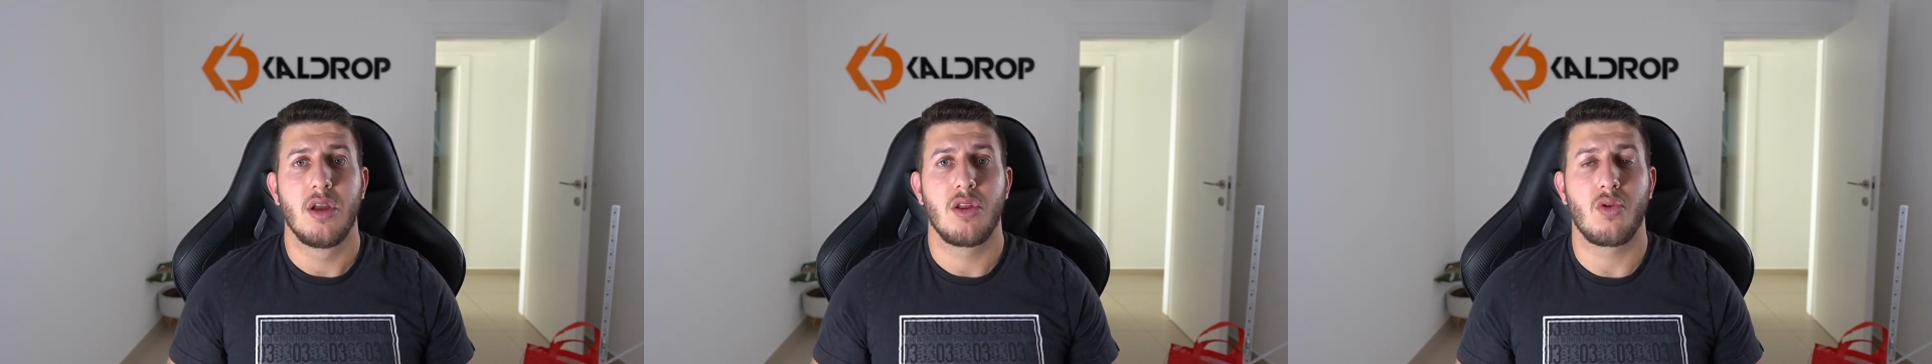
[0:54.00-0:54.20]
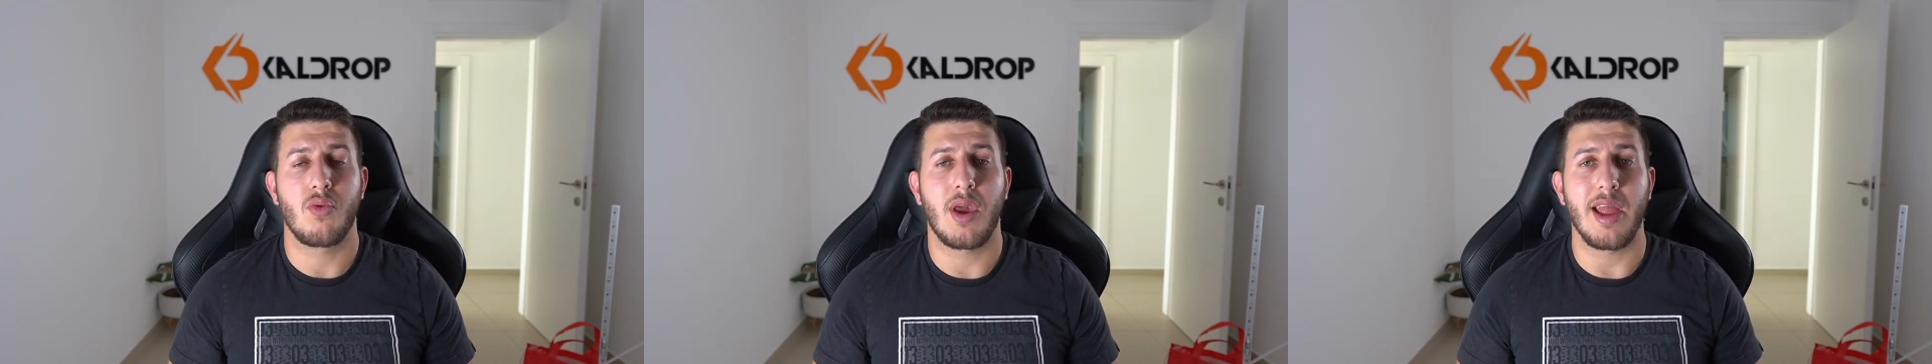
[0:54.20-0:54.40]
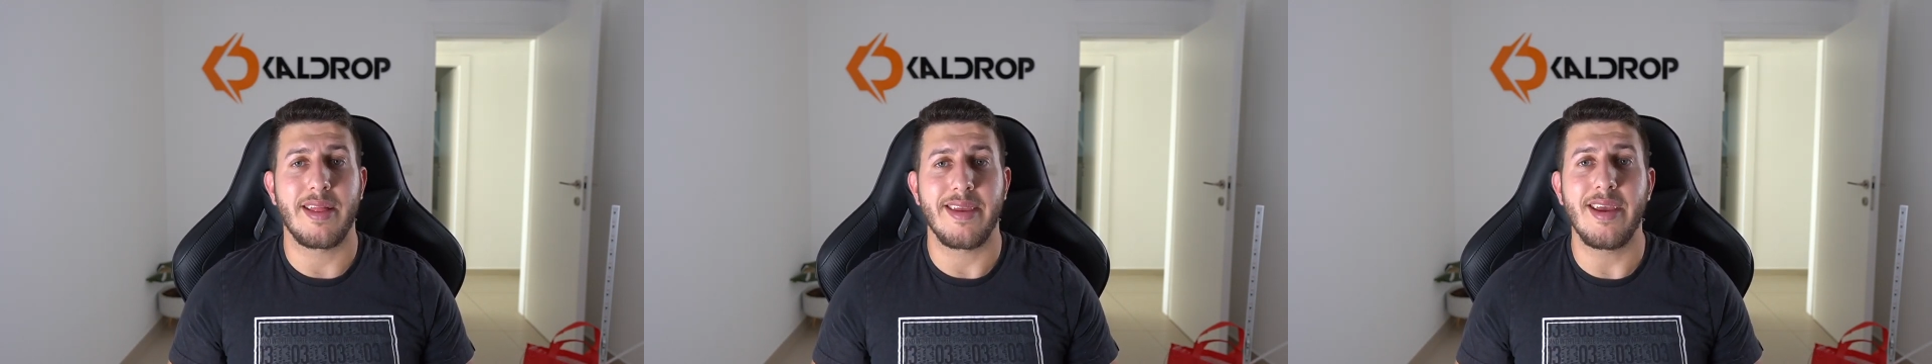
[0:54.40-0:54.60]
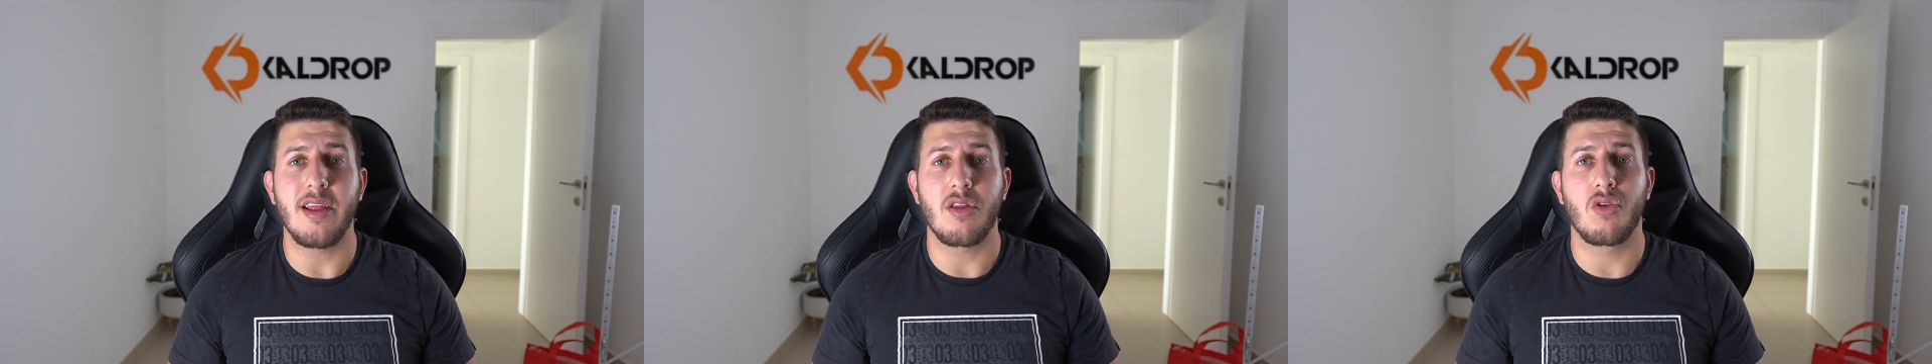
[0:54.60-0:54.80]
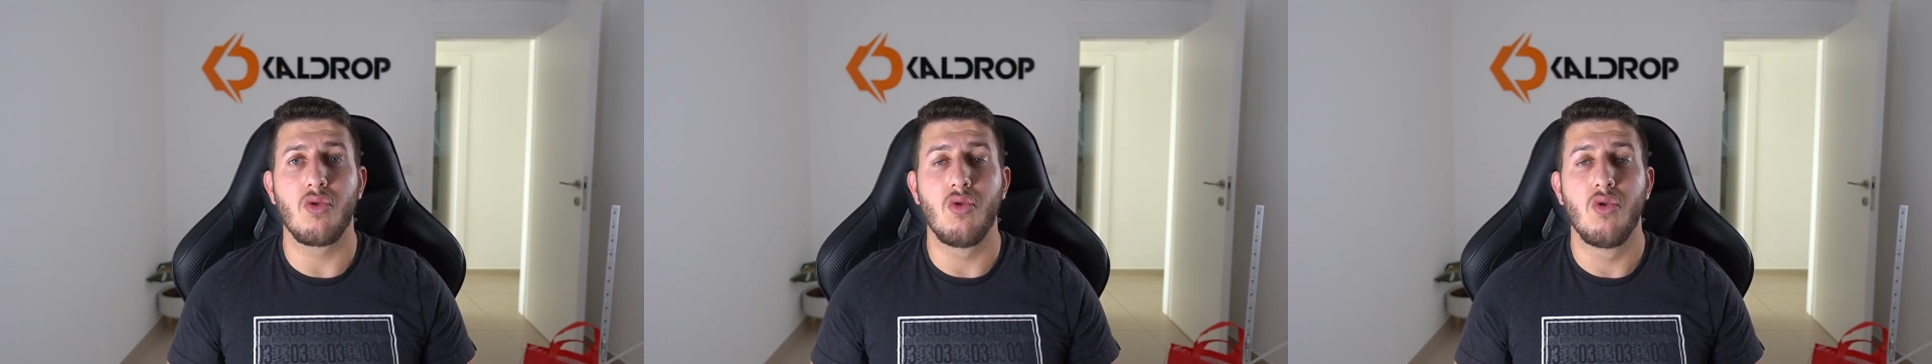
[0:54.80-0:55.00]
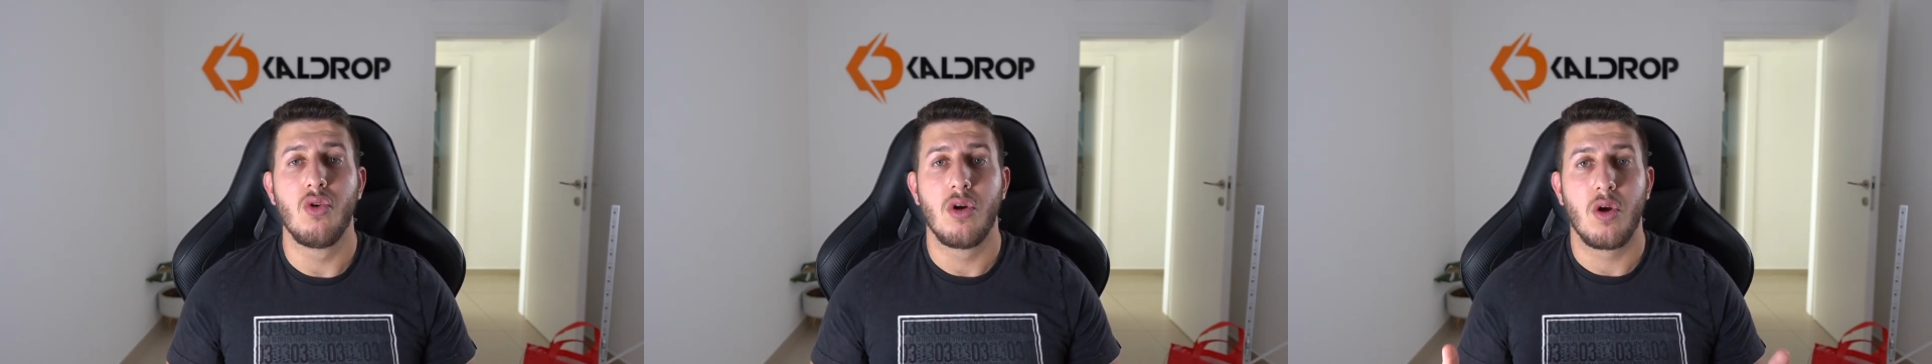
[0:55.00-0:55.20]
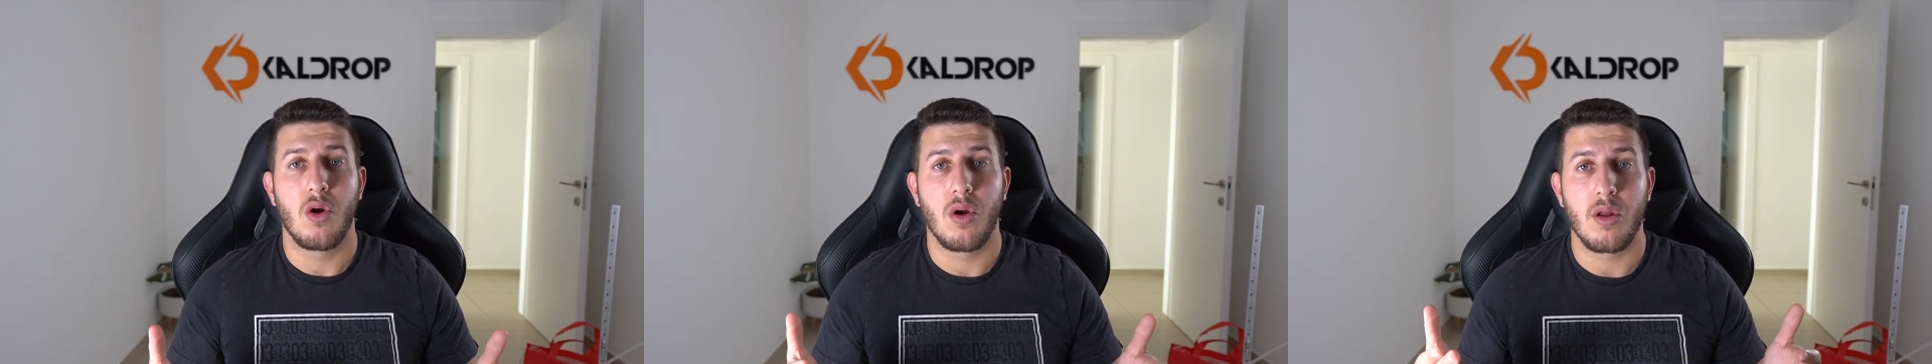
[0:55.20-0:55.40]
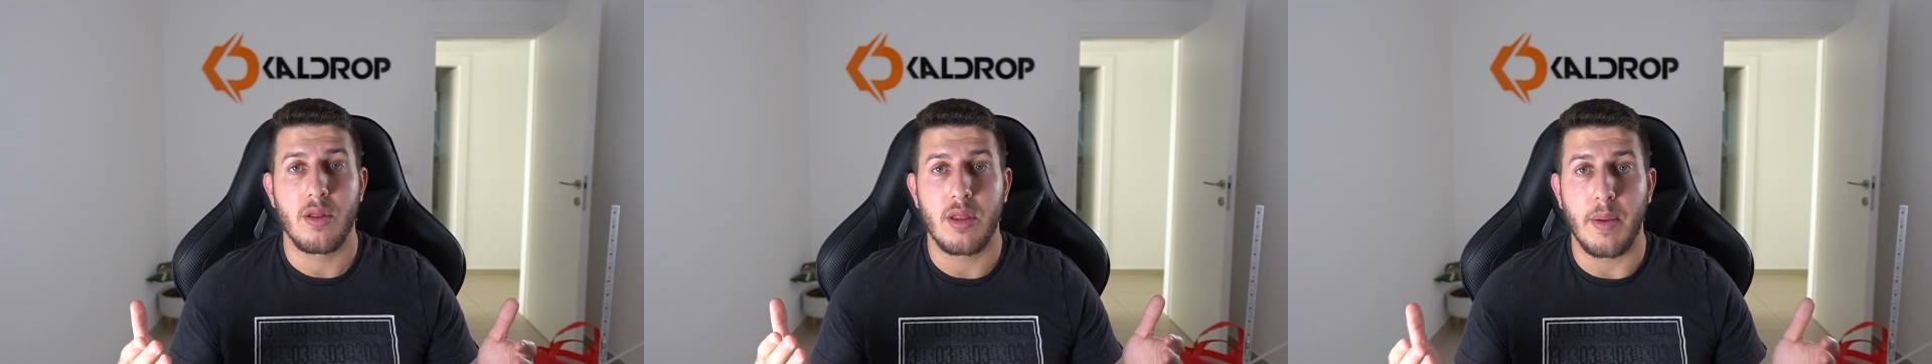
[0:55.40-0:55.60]
to get into
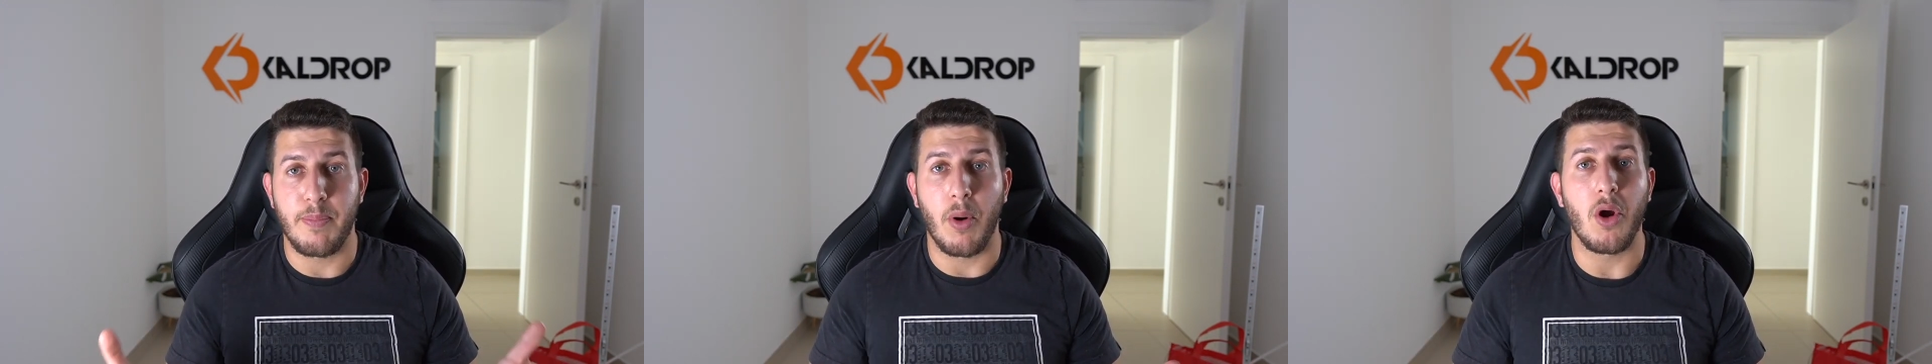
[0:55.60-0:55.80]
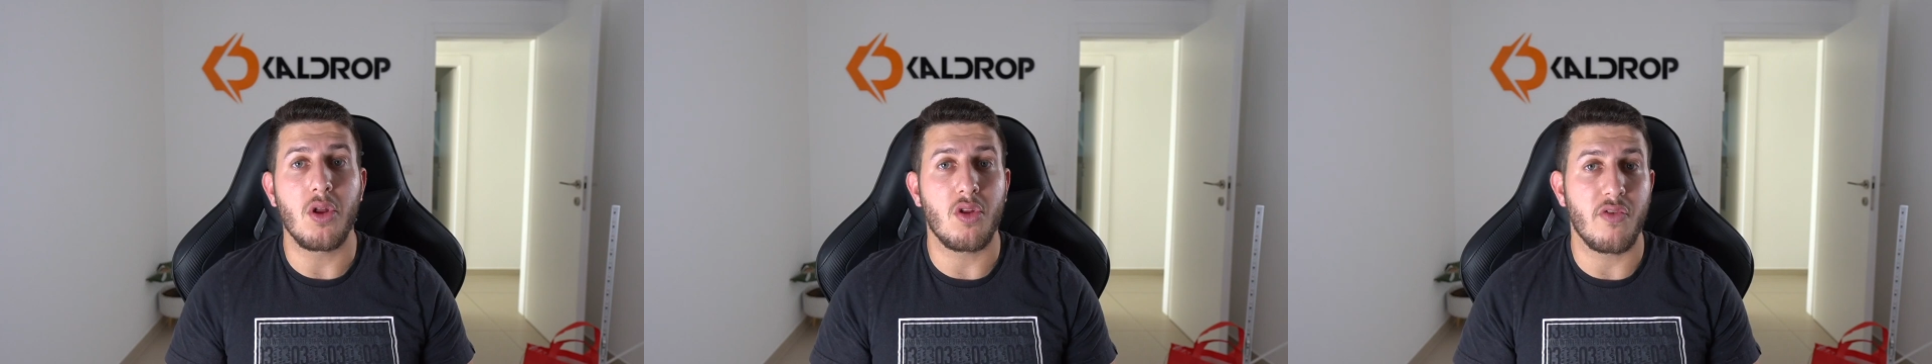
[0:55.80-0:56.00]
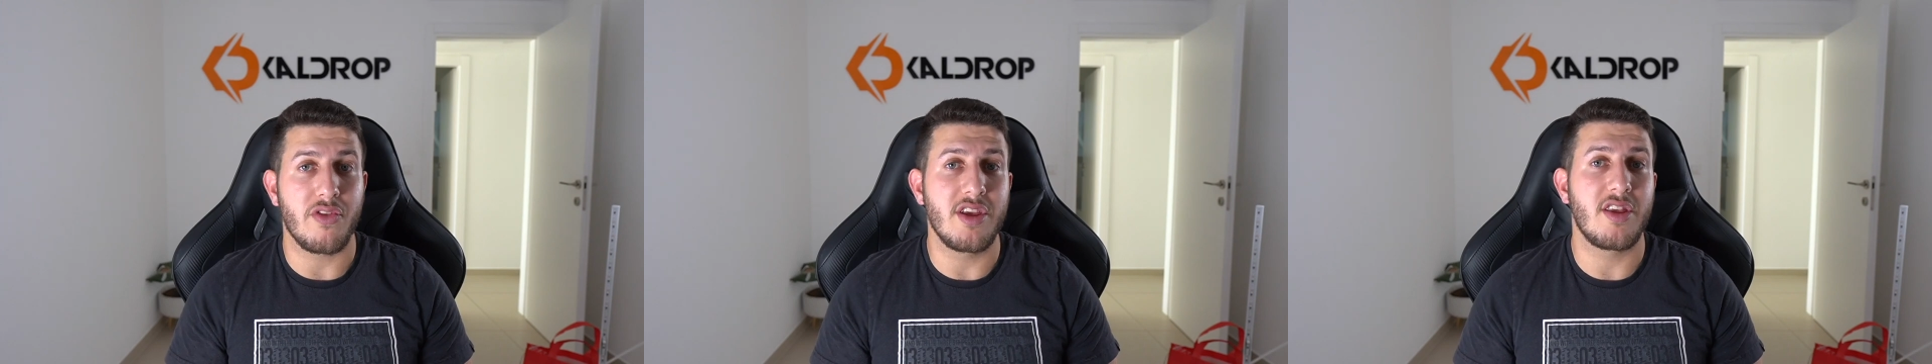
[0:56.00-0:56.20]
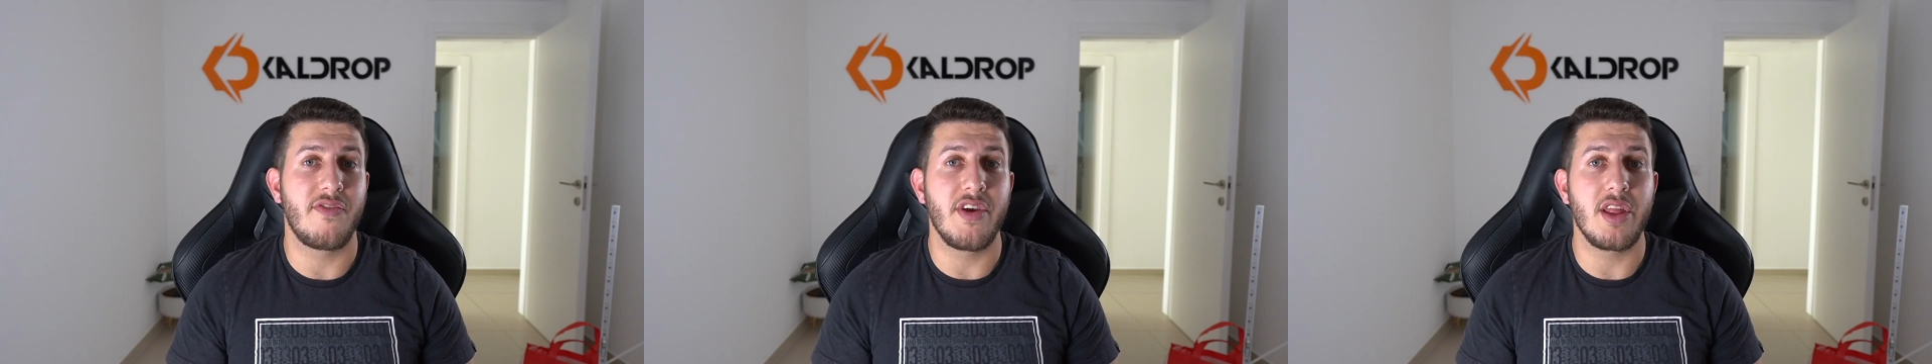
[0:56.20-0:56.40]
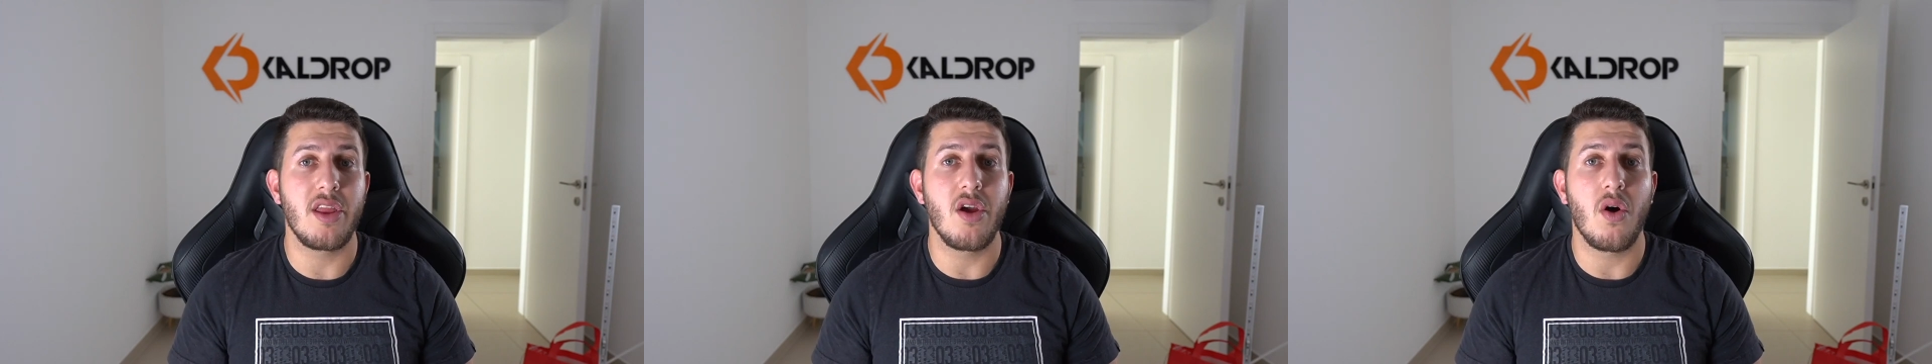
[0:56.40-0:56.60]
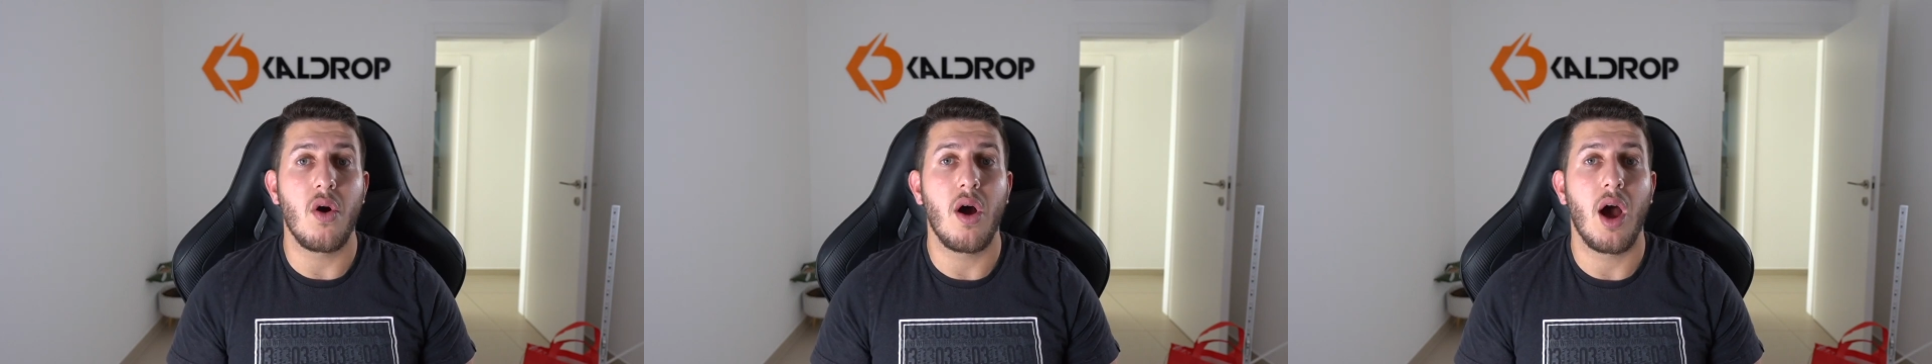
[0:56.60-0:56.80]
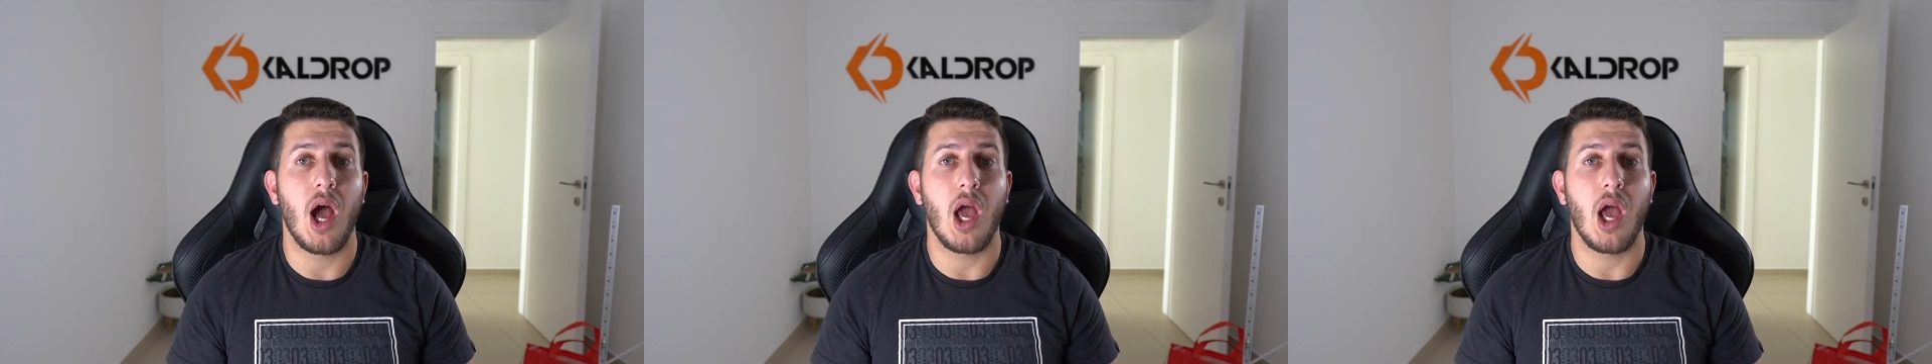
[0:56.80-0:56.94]
the point of this video,